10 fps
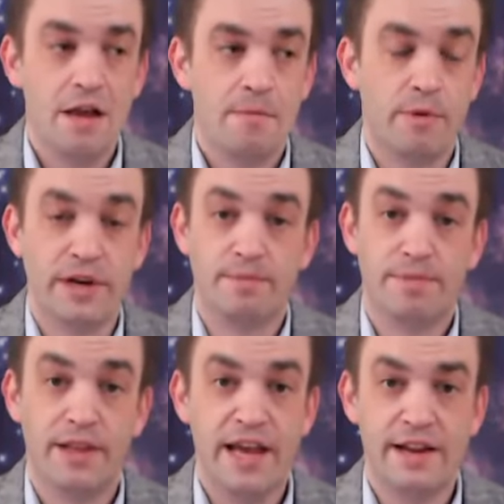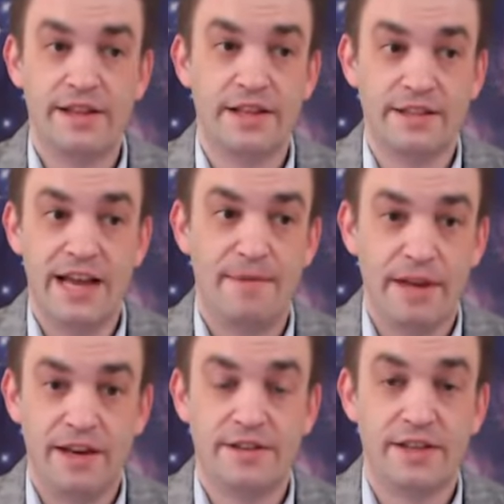But when a planet that's
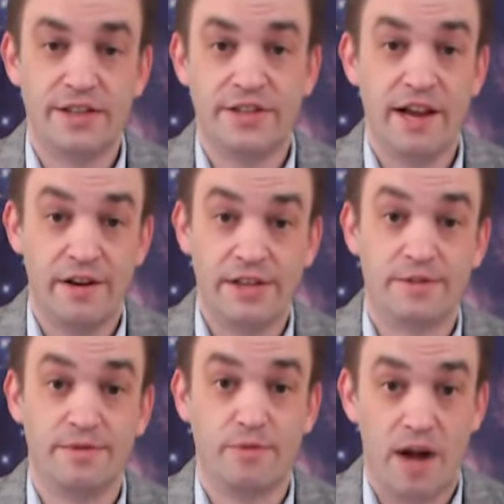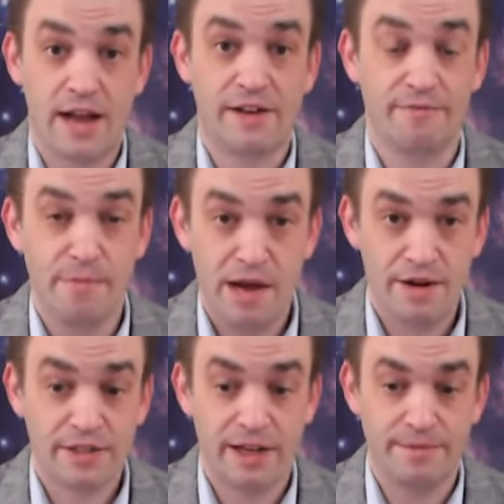dominated, such as Aries, rock of
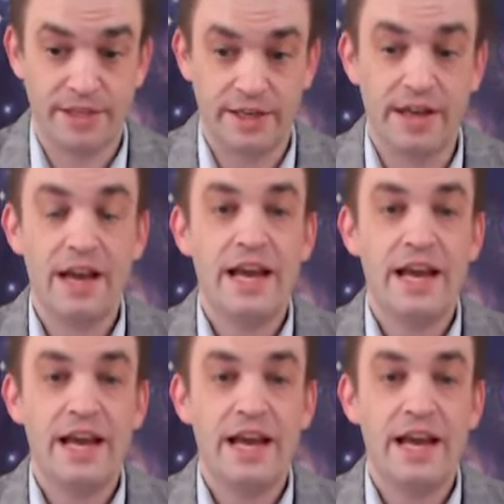Mars, comes in,